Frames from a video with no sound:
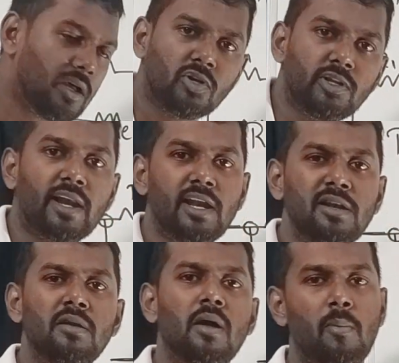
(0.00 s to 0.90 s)
So they are
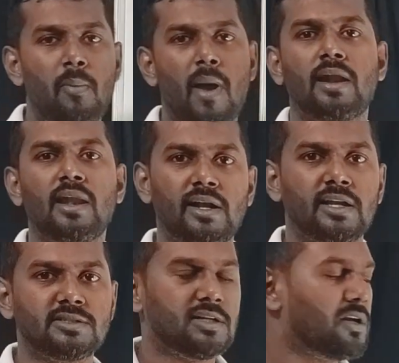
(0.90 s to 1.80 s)
in parallel
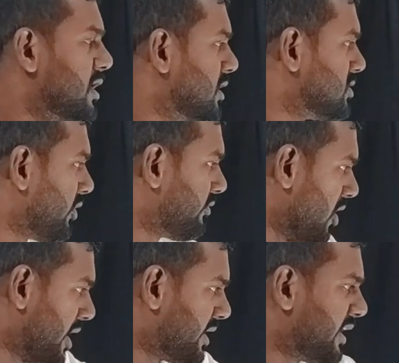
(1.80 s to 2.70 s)
connection. So if
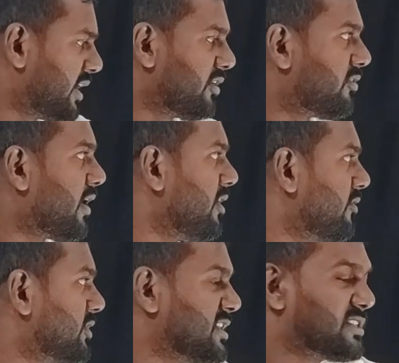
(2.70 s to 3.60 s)
you identify
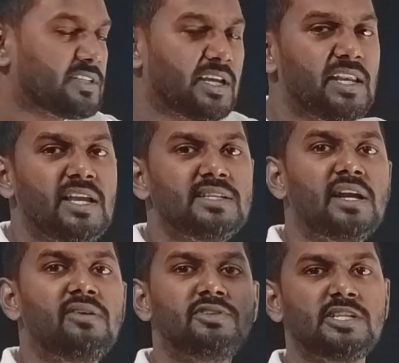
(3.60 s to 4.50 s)
which is series
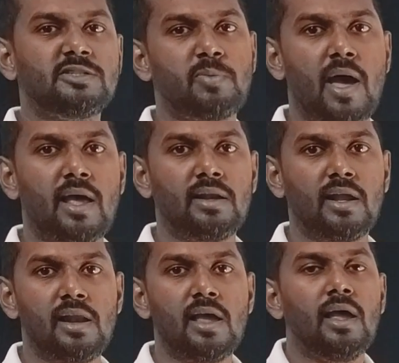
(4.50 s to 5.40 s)
and which is
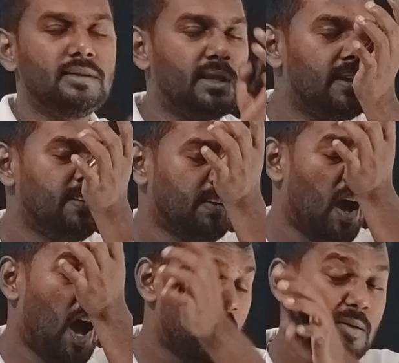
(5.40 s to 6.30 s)
parallel, then
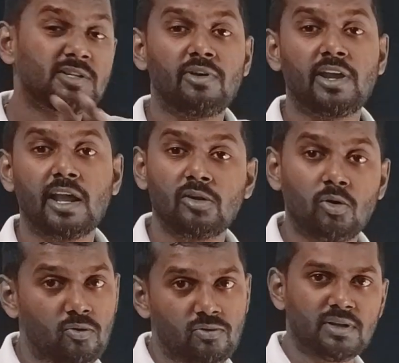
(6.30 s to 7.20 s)
aramsa we can
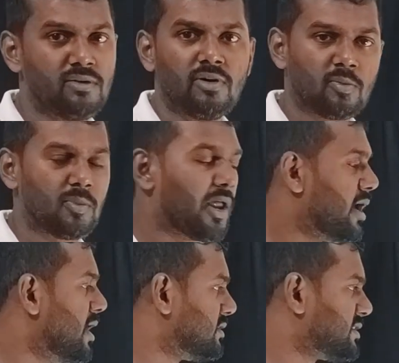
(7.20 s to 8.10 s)
go for the
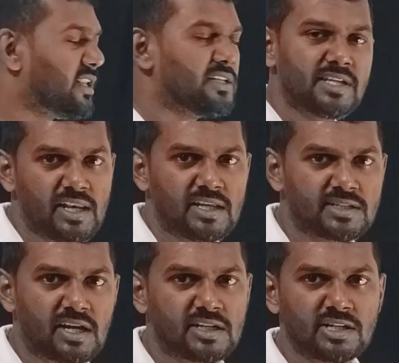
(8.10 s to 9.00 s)
formula. See, in
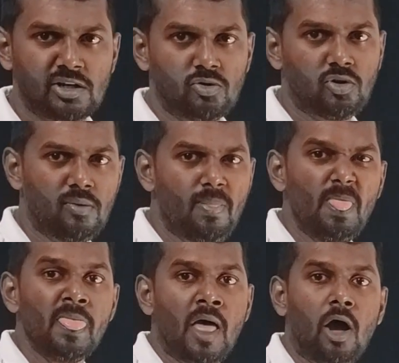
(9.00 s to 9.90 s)
series connection, you know,
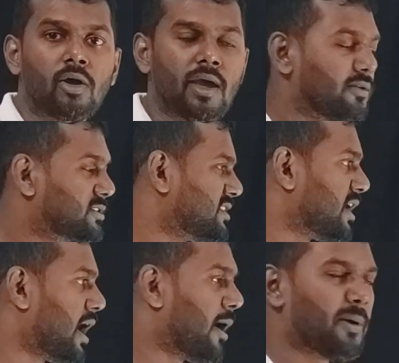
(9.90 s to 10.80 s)
okay,
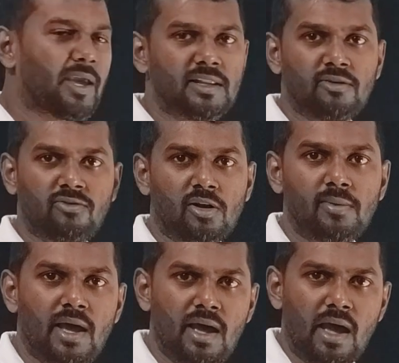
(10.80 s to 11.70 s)
just applying the
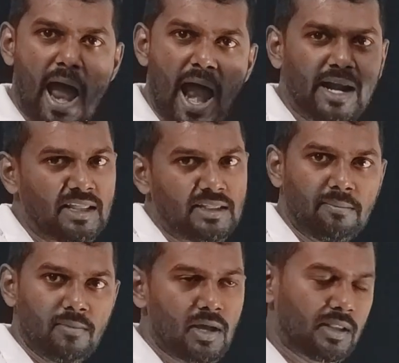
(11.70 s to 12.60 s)
formula, adding
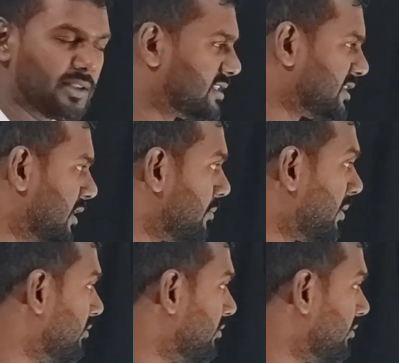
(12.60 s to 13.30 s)
them, that's it.